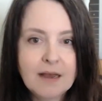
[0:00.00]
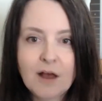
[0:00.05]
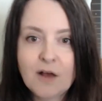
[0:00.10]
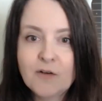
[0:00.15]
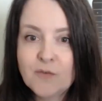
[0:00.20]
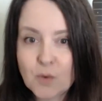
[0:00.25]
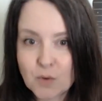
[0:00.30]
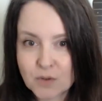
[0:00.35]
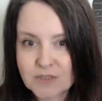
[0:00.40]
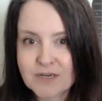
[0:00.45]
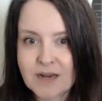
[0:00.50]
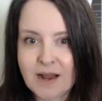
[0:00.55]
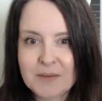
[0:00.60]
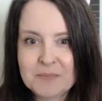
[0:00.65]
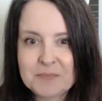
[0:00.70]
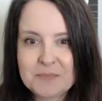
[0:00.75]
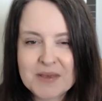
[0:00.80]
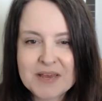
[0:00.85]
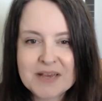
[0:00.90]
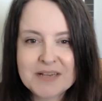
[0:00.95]
Of course not,
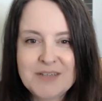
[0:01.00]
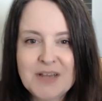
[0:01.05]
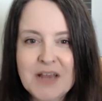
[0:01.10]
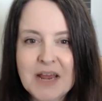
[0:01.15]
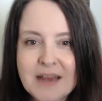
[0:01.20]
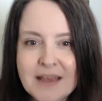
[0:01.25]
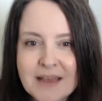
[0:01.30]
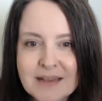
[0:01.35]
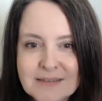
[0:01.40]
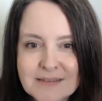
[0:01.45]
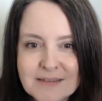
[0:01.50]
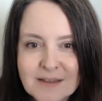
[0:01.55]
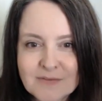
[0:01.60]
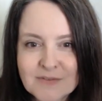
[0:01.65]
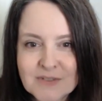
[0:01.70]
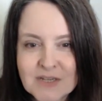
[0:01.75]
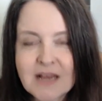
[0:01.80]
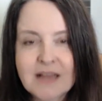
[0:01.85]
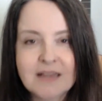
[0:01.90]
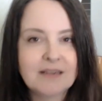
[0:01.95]
because you got to get
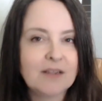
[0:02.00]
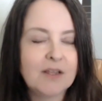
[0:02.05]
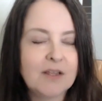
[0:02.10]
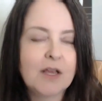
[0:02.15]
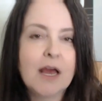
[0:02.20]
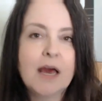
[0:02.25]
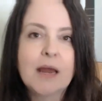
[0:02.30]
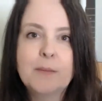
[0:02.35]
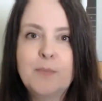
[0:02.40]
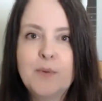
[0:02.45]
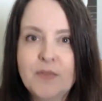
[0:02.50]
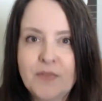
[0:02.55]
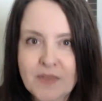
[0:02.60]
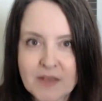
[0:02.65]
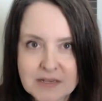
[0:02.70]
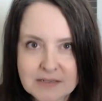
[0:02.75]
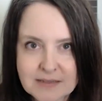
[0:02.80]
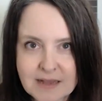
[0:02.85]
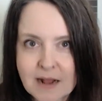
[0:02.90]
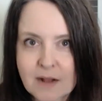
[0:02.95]
stuff done. You got to put
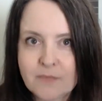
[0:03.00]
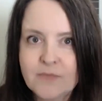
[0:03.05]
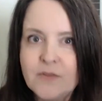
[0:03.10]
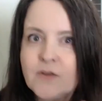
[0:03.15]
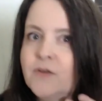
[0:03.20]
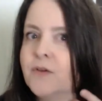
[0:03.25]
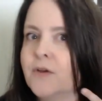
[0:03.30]
things out there.